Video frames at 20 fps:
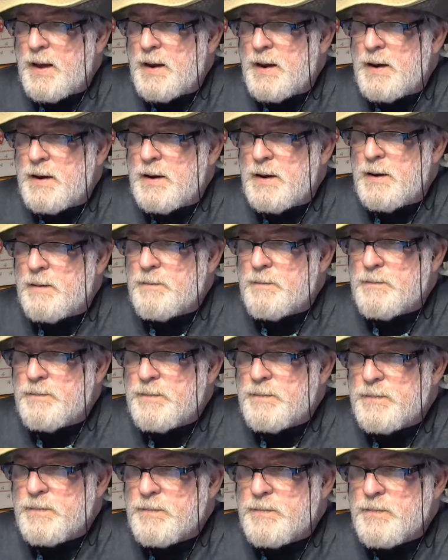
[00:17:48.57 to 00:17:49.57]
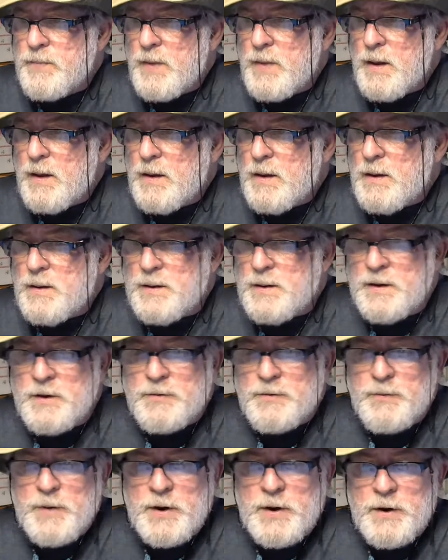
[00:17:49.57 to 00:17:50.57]
and then
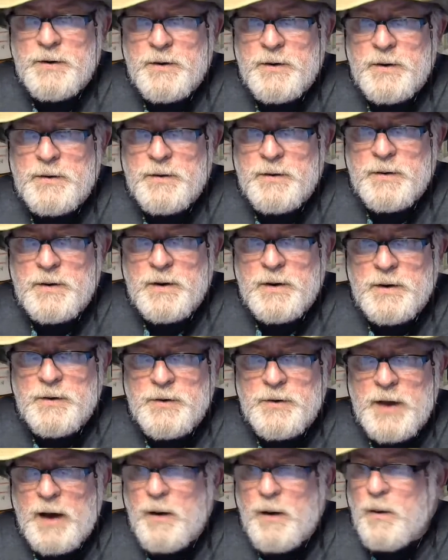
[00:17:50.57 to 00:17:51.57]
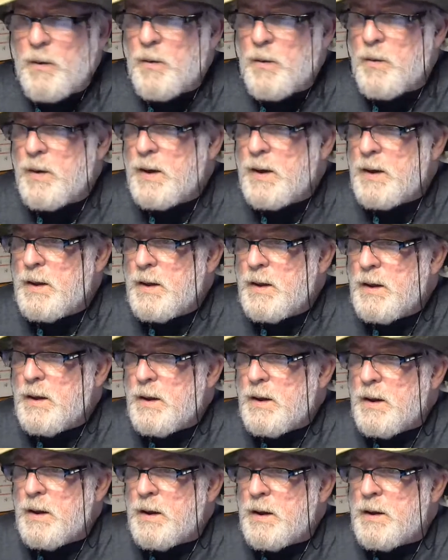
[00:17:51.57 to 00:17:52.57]
this one here is how
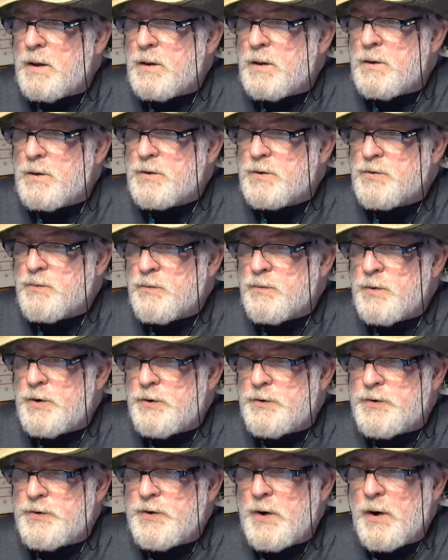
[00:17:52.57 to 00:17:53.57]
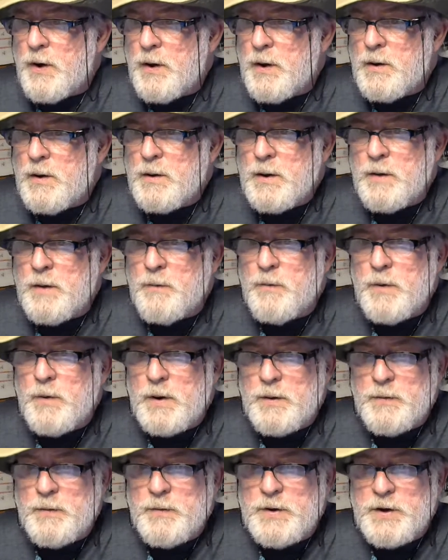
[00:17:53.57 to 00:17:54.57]
it looks when you're done, and
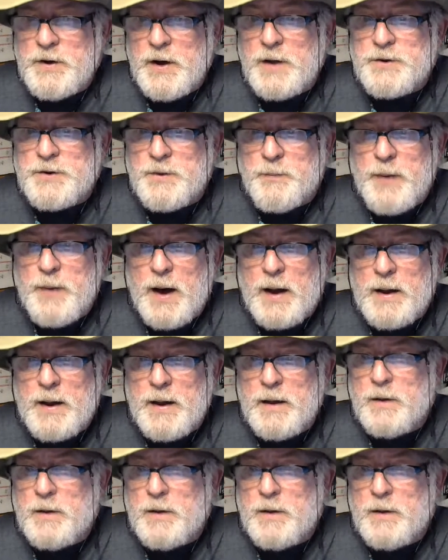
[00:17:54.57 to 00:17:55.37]
when you got your pot